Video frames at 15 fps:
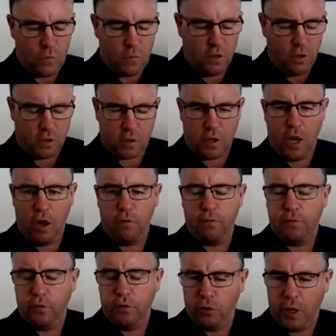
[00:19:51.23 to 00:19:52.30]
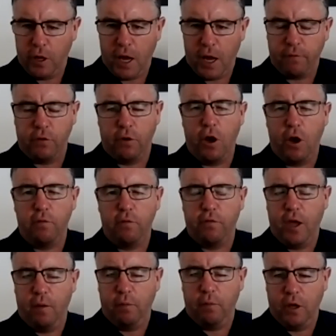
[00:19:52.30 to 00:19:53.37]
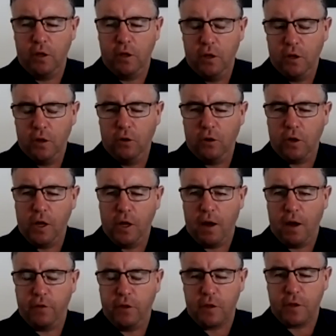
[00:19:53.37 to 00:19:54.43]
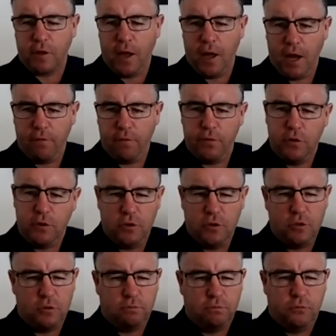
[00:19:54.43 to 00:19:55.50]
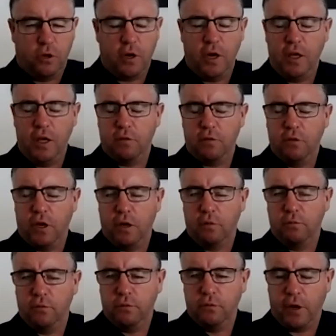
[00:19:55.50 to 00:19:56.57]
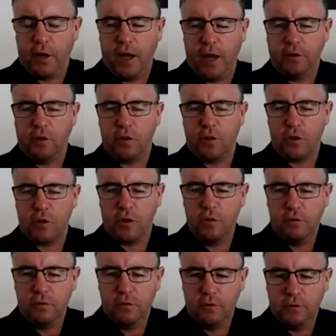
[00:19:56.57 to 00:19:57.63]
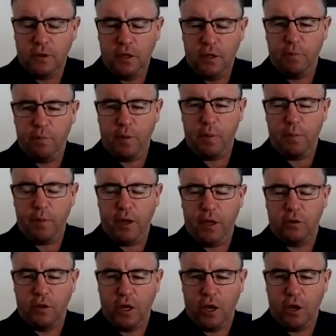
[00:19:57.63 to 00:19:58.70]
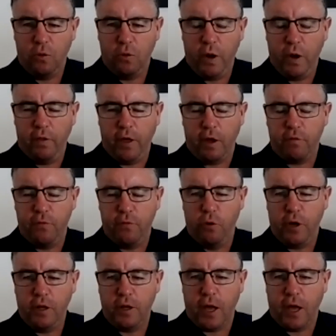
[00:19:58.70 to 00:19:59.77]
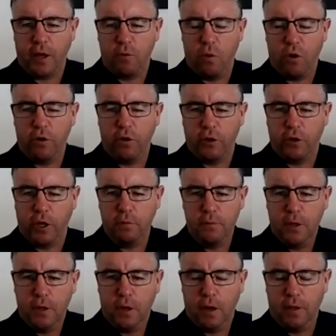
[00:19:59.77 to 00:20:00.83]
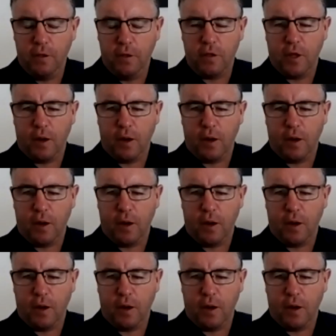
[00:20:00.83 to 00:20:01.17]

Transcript: yourself, looking after your own family, looking after your staff, not a hard decision. You're prepared to wear that 14-day quarantine and then set